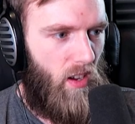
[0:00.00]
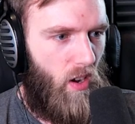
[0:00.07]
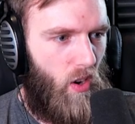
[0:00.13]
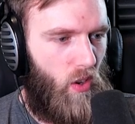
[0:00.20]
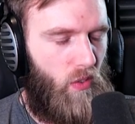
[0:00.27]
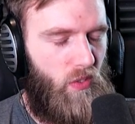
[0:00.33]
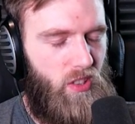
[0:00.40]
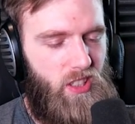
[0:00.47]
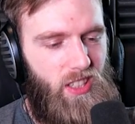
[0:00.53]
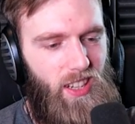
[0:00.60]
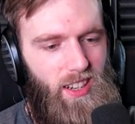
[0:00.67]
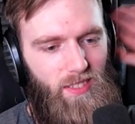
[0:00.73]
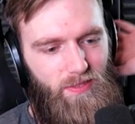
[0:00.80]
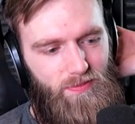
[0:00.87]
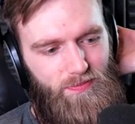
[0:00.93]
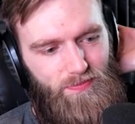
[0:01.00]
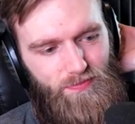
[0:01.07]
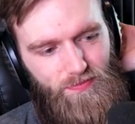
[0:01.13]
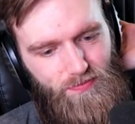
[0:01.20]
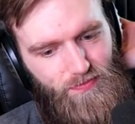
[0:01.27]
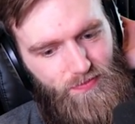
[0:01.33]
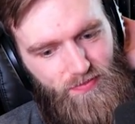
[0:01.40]
Harvest it.
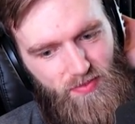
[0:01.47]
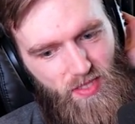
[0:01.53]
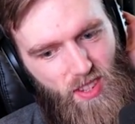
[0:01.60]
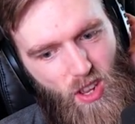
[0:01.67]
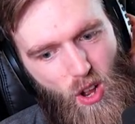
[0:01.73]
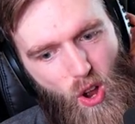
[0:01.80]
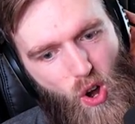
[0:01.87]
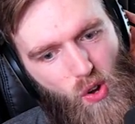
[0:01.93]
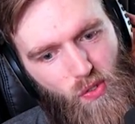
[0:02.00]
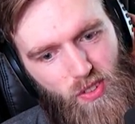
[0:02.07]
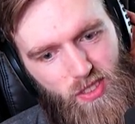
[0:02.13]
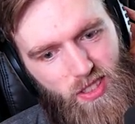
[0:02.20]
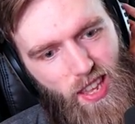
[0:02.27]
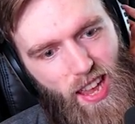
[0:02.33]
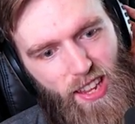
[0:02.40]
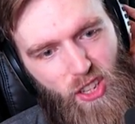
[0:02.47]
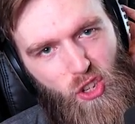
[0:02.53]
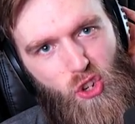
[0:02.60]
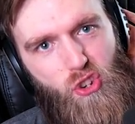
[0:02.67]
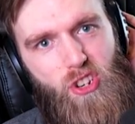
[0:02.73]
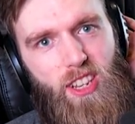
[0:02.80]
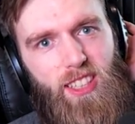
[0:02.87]
Harvest that
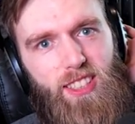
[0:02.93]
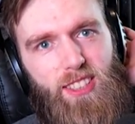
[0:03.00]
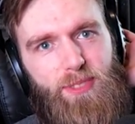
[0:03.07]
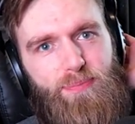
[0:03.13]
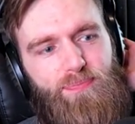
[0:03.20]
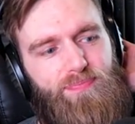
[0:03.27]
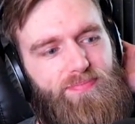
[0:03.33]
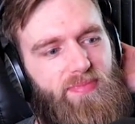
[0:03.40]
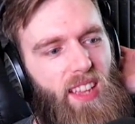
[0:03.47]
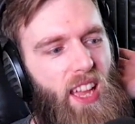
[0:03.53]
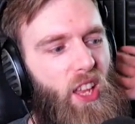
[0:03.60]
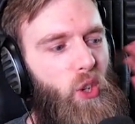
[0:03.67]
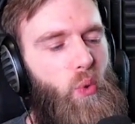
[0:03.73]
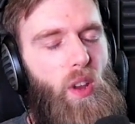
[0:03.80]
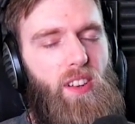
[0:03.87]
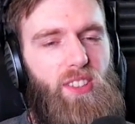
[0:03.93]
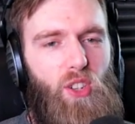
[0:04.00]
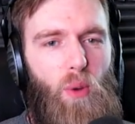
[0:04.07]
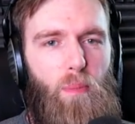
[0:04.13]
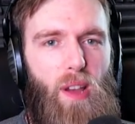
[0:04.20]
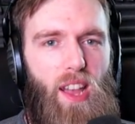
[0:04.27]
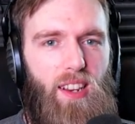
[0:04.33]
goodness. Do we have to
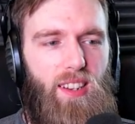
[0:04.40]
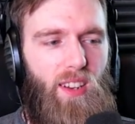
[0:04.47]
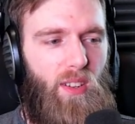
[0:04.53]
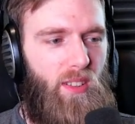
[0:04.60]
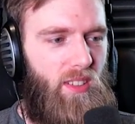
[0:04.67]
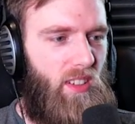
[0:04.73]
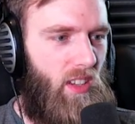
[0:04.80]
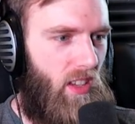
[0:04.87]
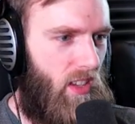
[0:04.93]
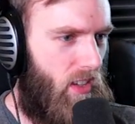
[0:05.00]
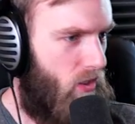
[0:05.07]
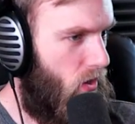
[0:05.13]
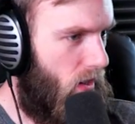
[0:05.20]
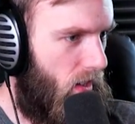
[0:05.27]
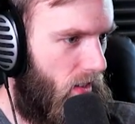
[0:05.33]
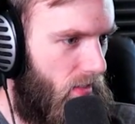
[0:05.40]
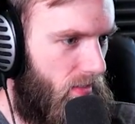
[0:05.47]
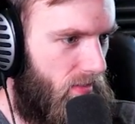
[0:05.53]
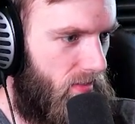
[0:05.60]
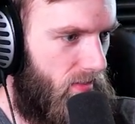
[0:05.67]
go back now and uh, cook it?